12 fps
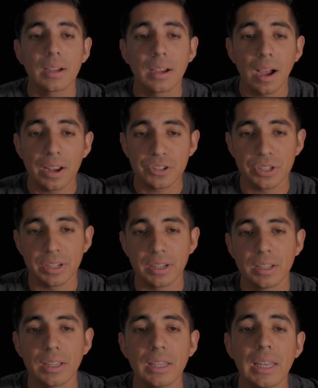Gotcha.
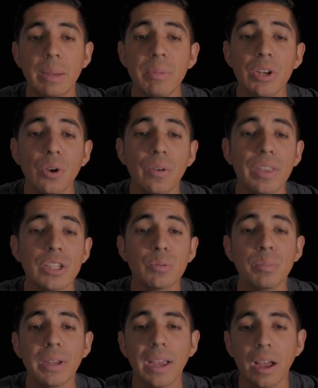Let me know if this
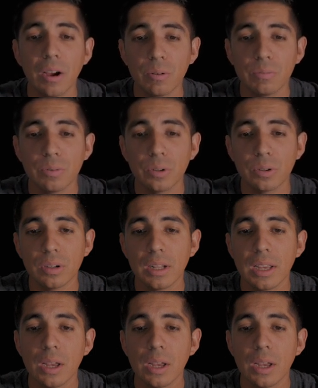will be helpful